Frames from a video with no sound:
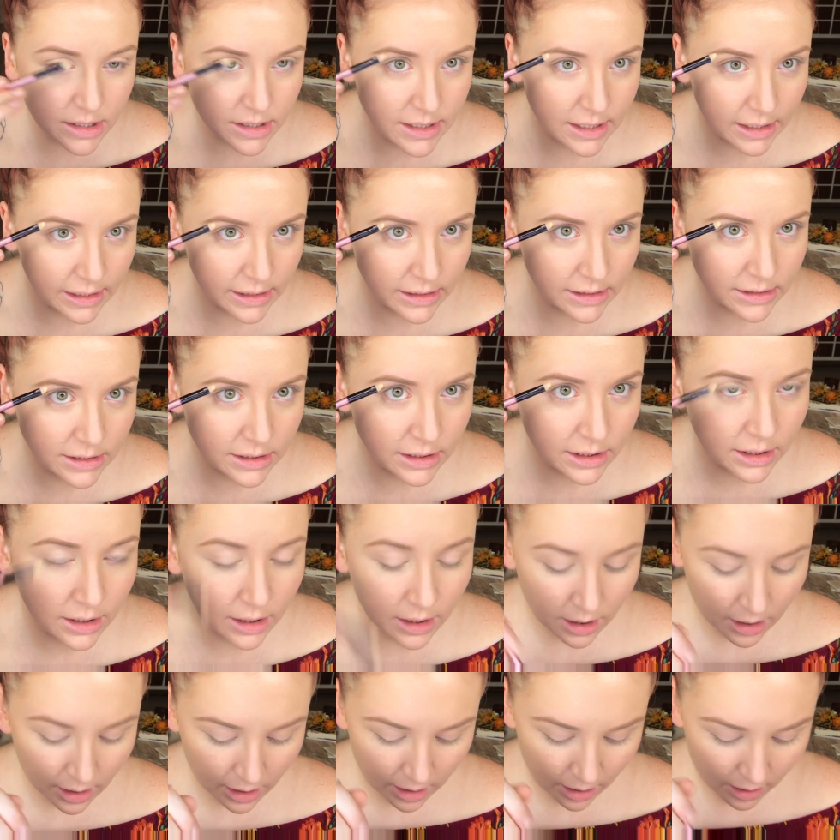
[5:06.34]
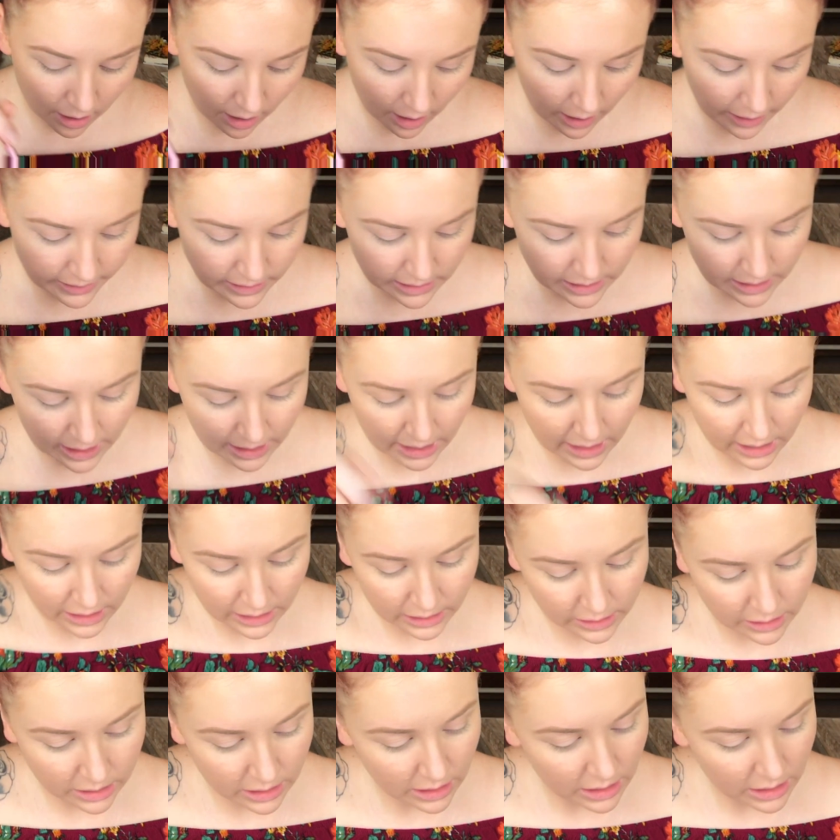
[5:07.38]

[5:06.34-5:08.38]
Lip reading: the tint, I take